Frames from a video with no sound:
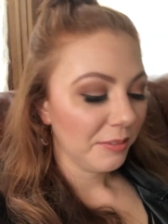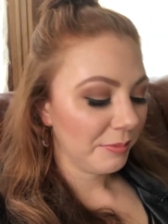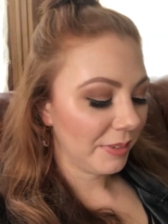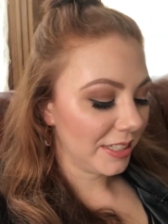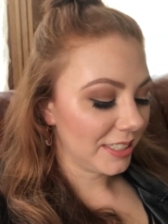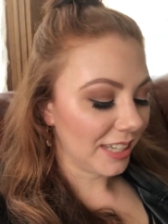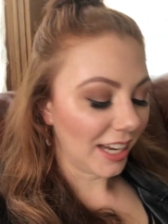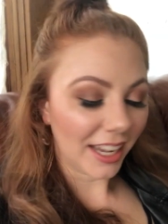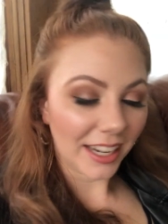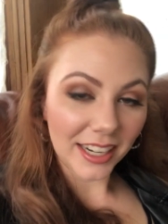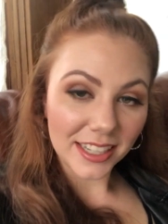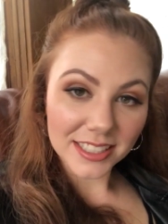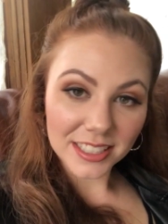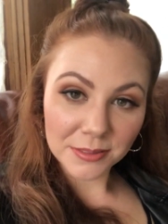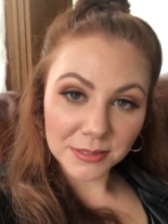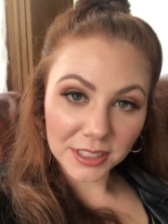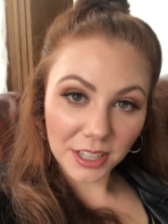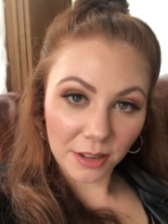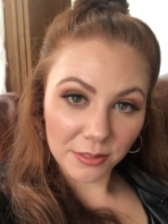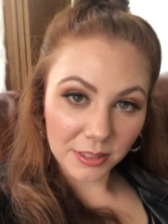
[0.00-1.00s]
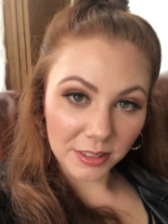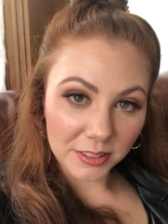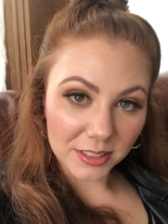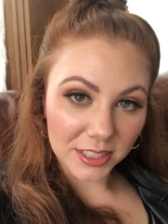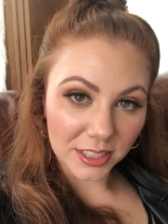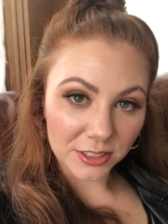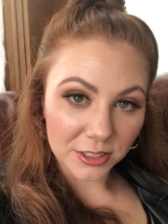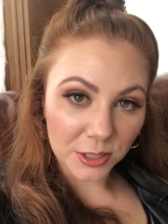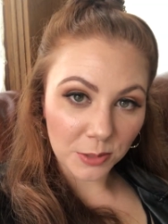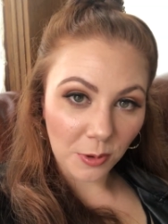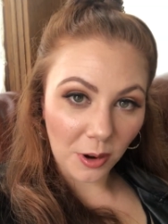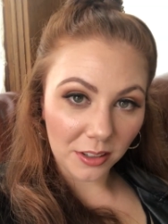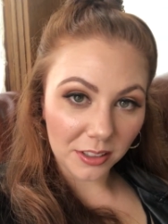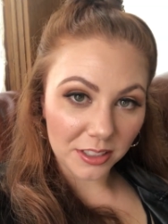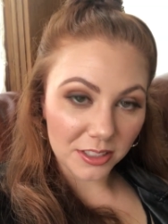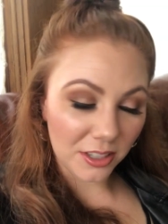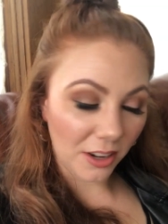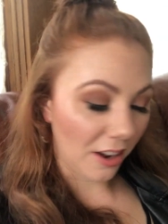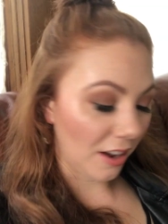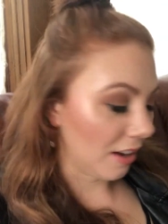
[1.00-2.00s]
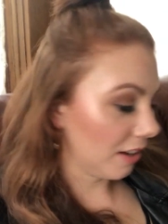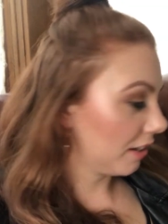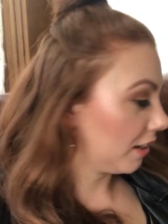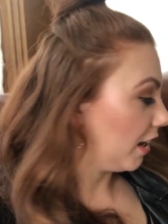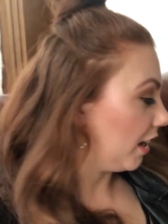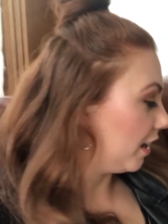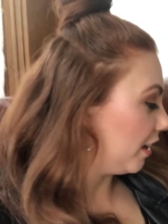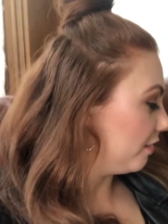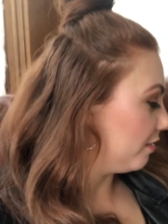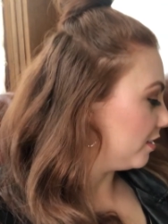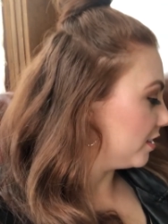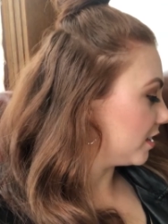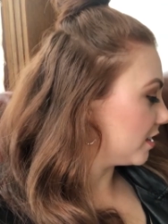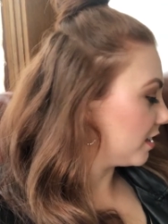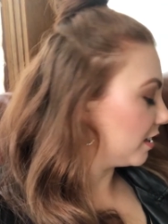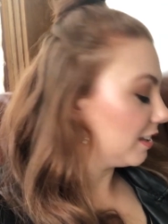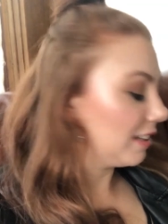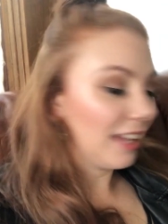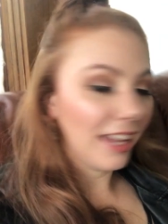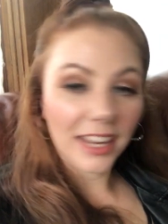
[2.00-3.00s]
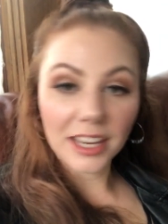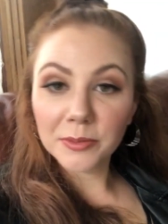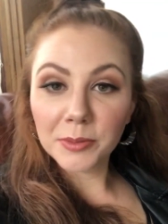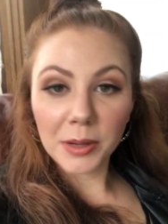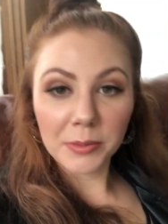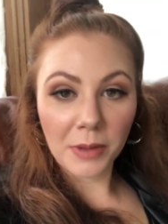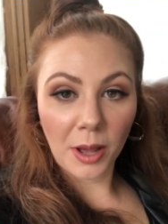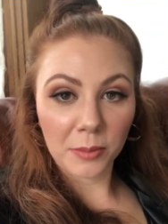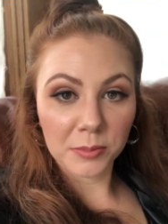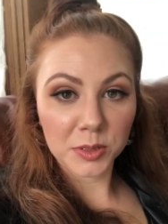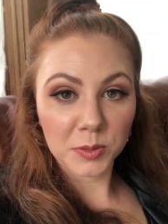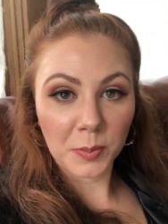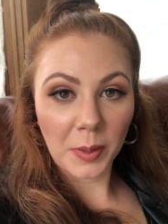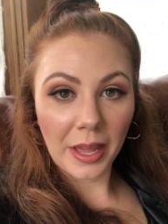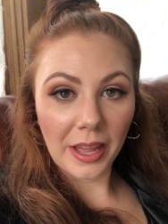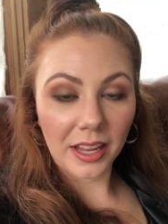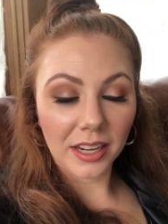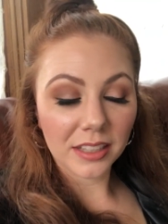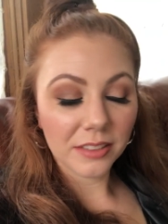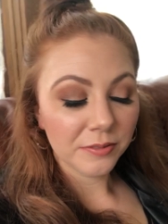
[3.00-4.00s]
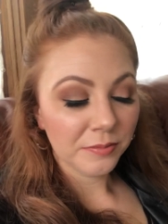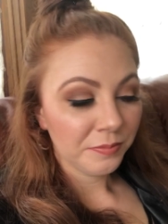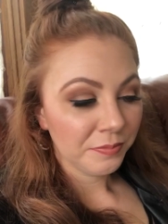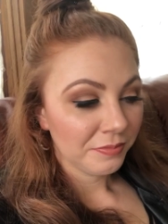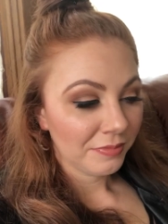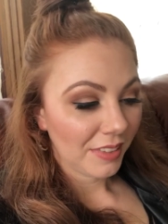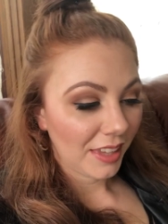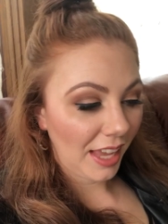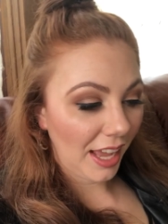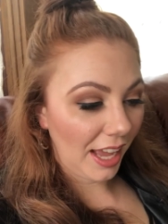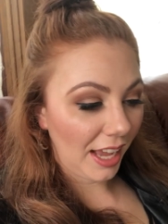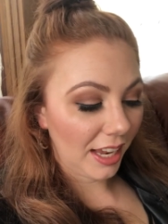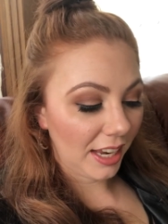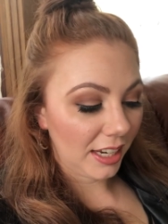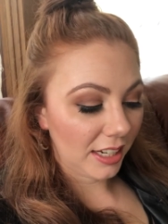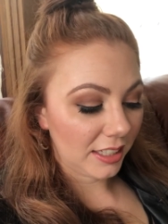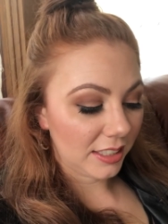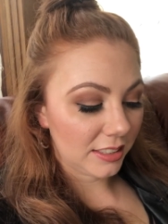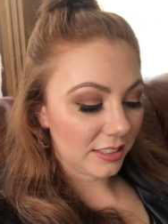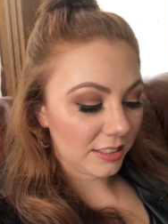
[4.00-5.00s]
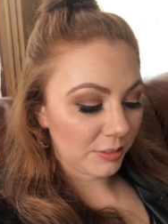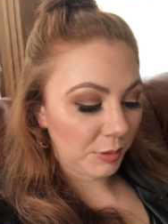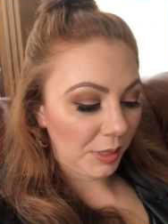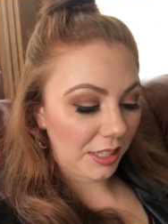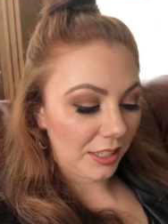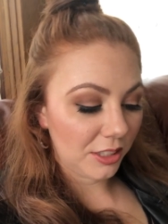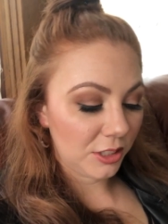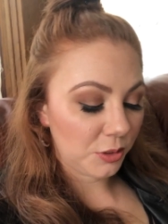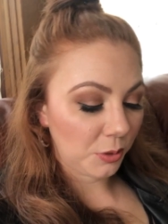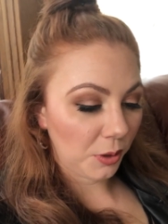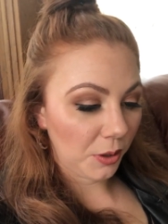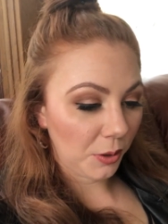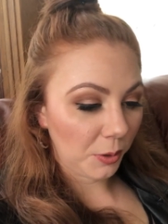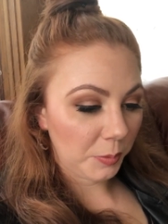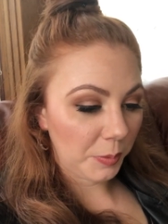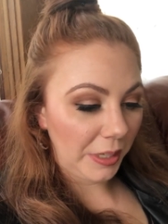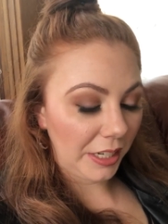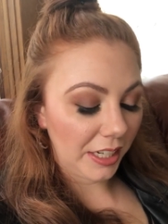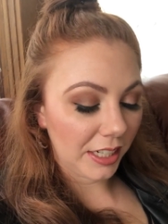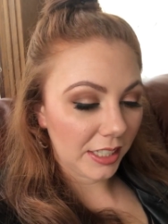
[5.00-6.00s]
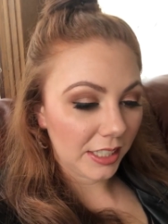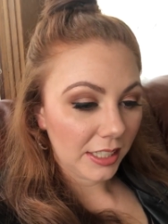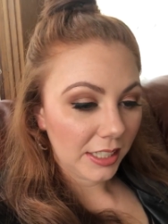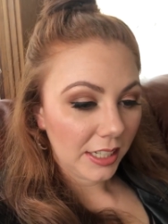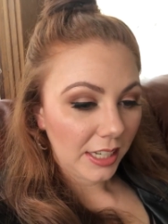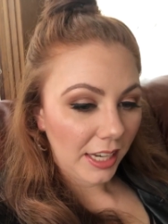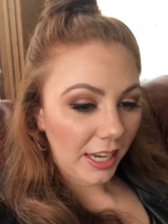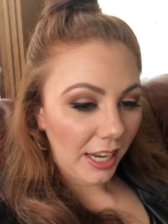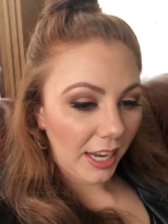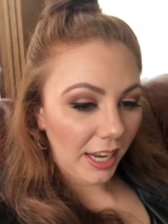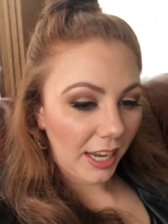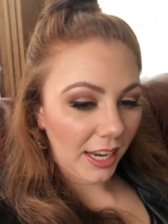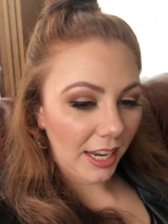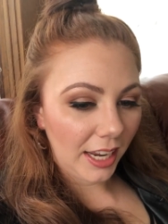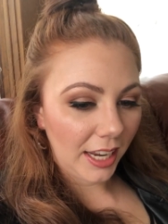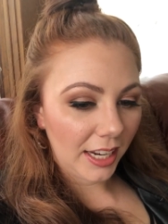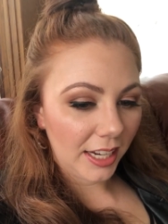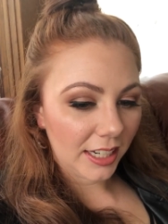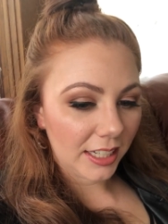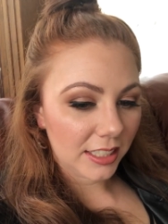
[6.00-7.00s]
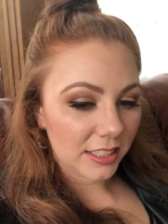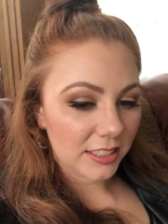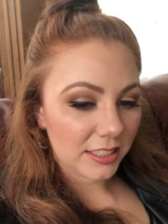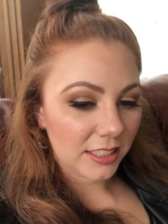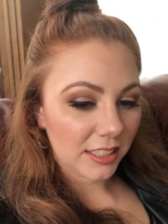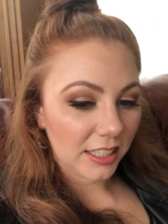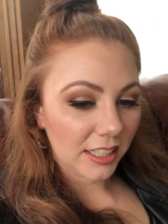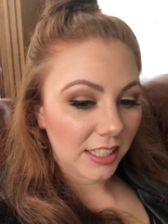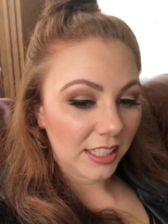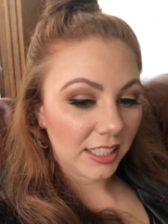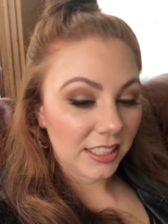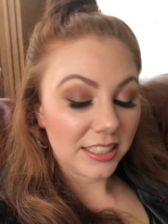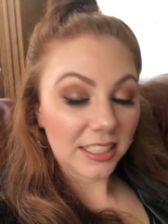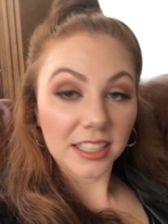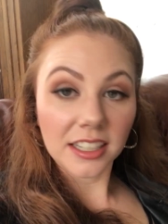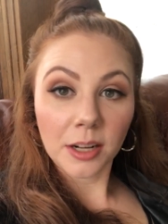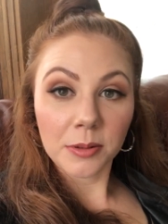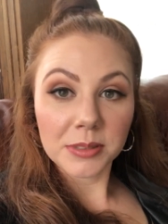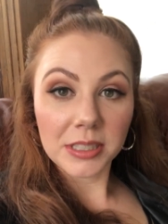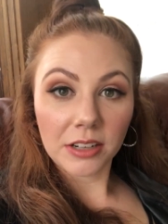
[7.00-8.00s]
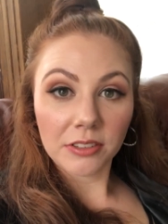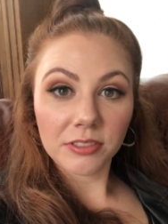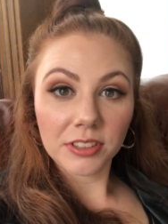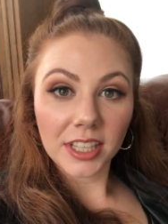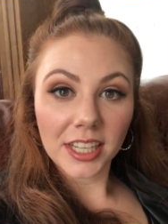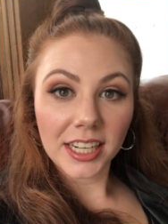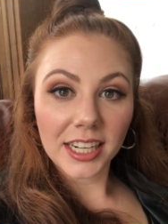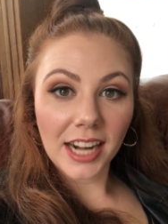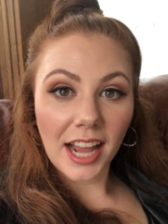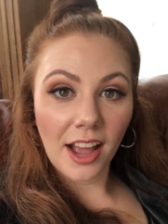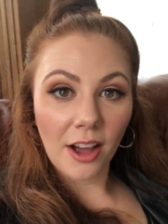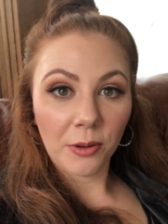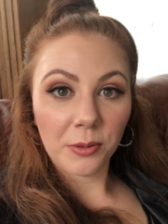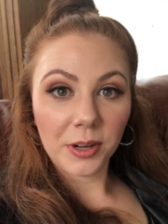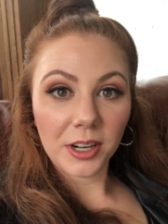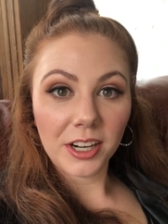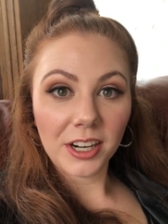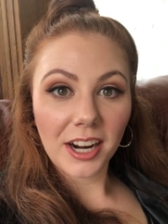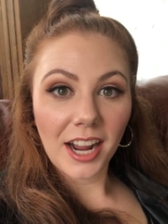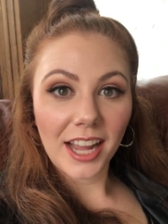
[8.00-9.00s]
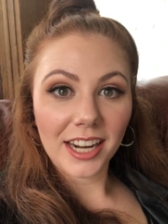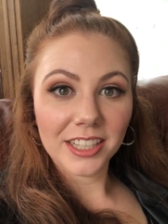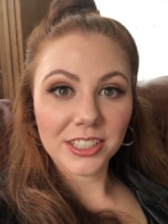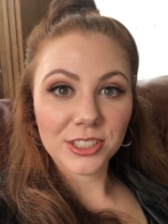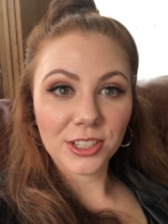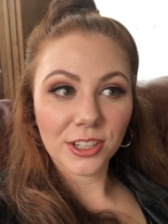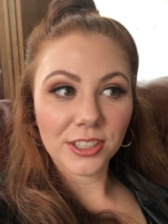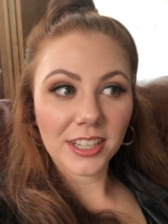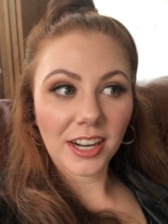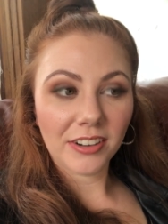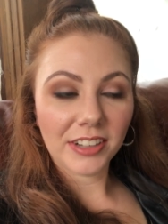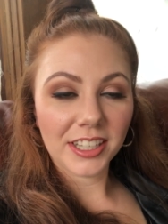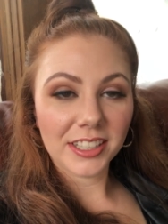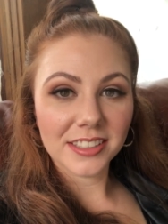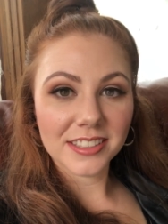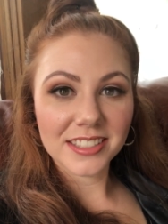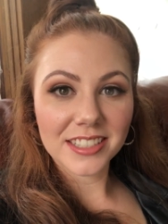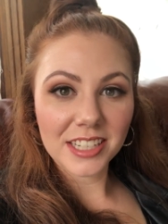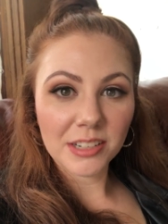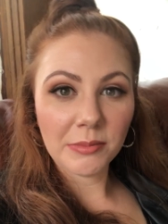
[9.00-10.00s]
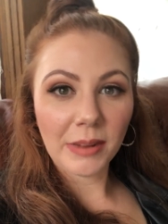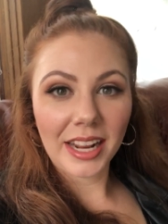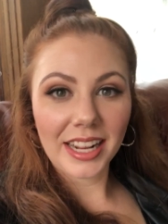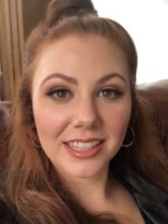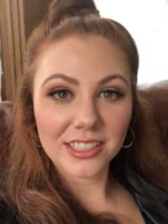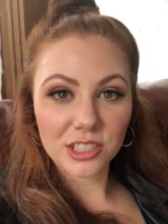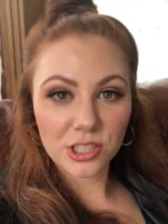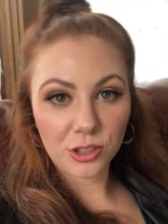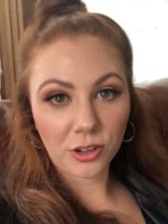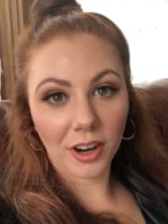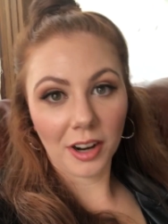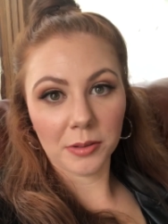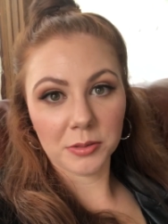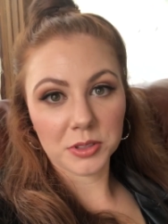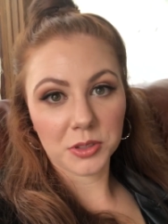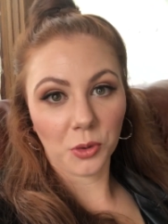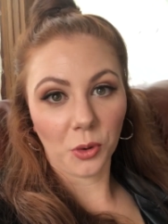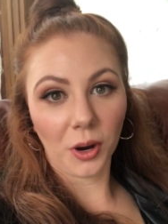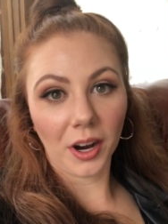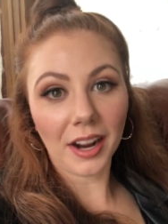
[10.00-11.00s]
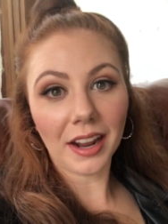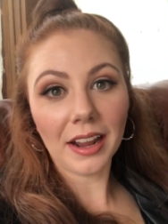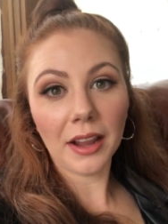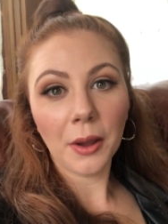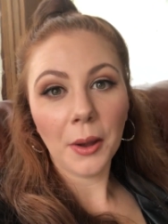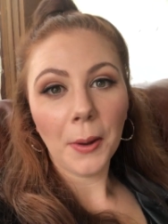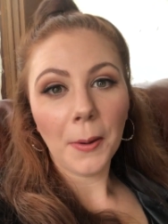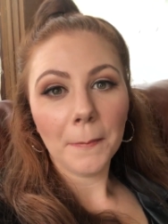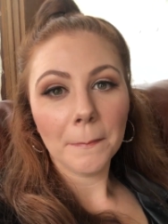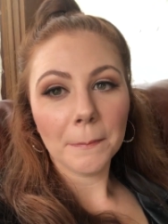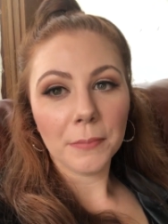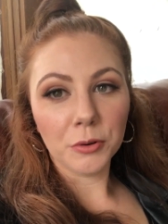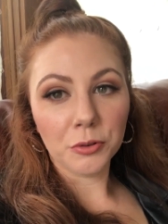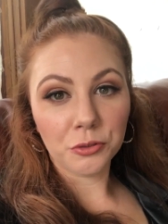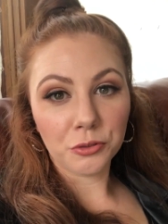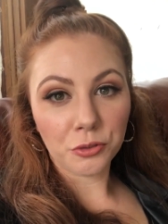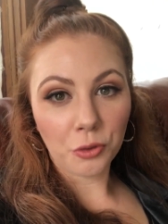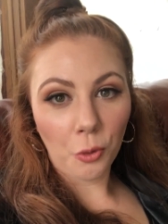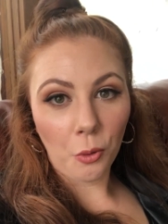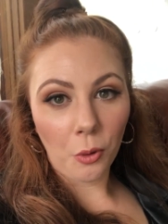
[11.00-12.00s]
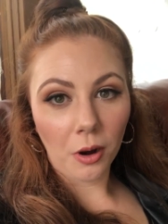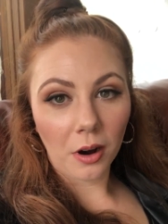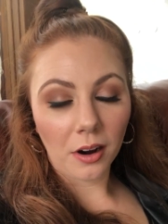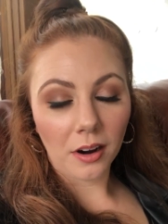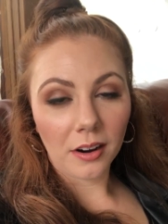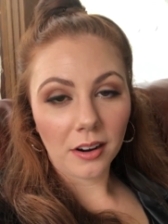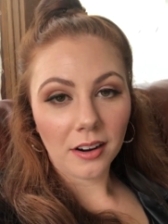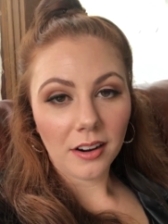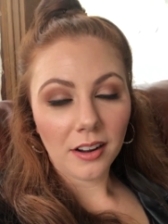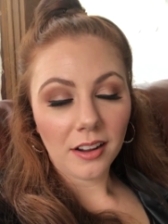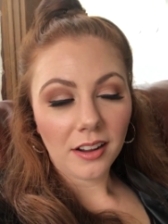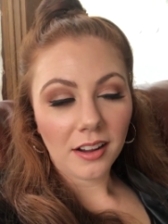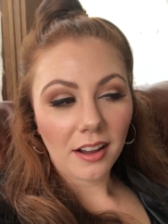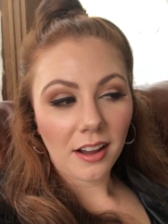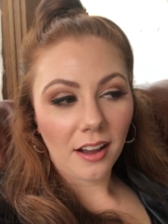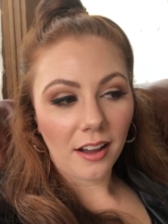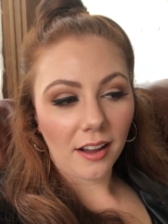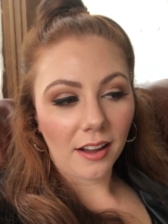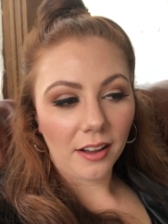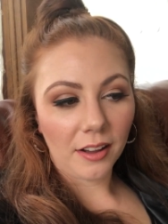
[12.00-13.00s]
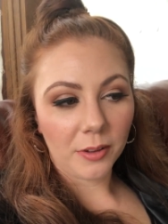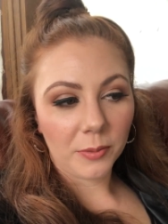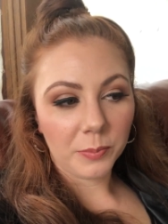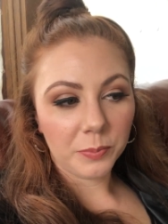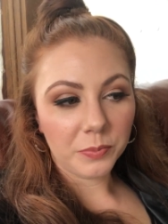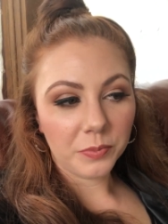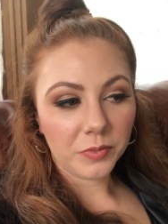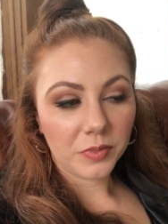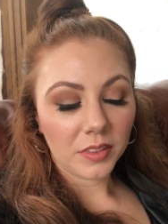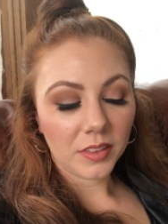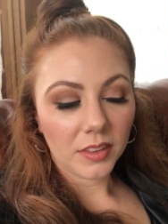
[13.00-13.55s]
My dad asked him to come downstairs to walk the dog and I was laying in my mom's bed and we had the door open and he didn't come down for like an hour and it turned out he'd seen my Instagram story before um,